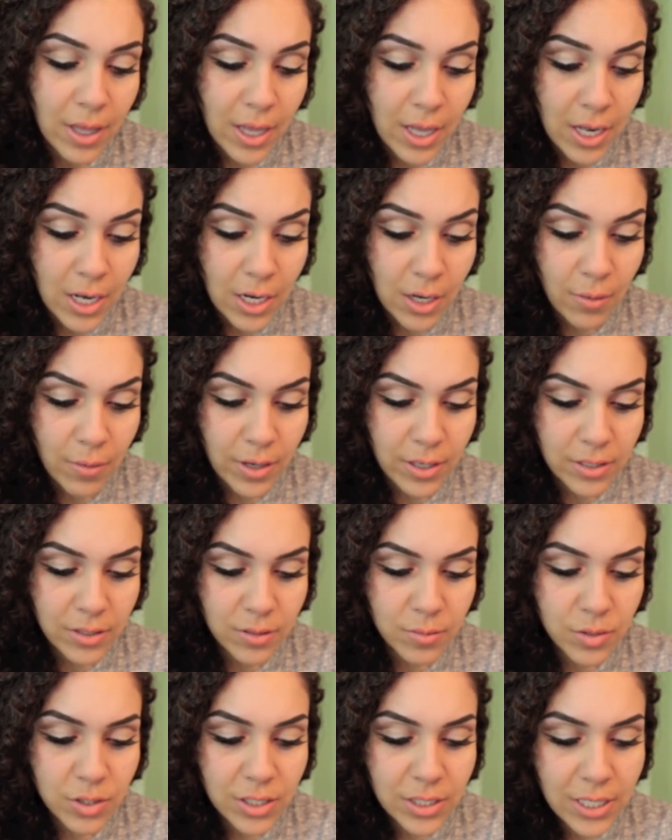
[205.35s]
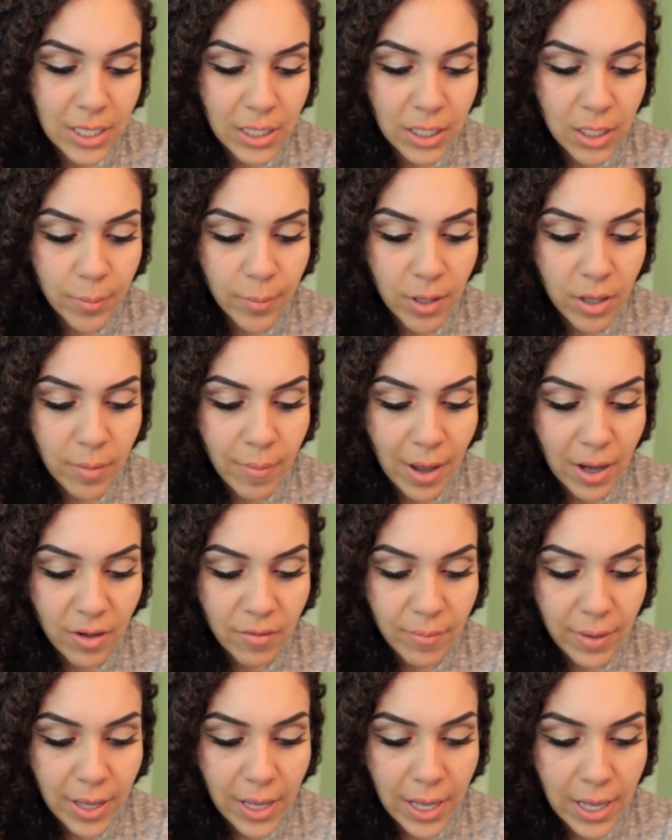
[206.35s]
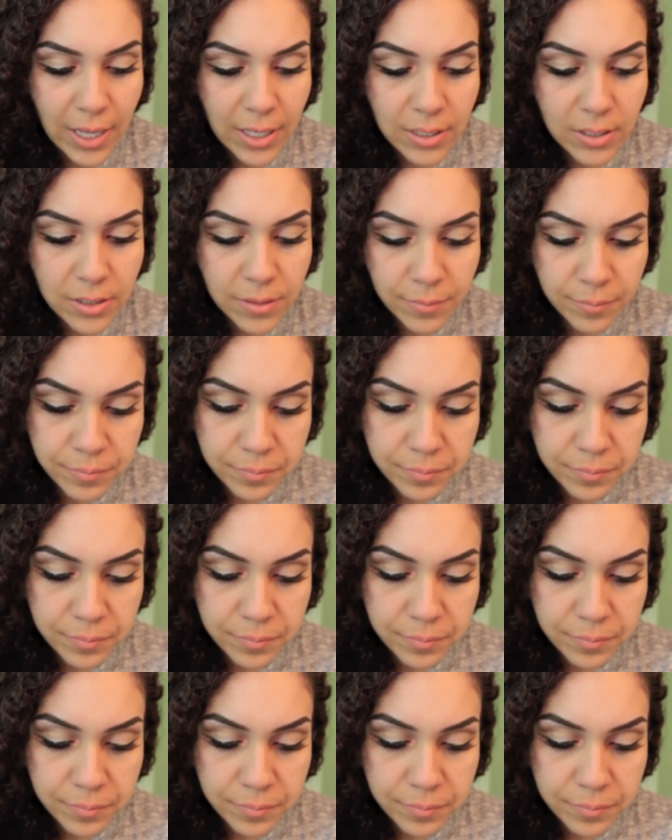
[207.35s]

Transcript: Anyway, so I'm just gonna take a little bit on the back of my hand.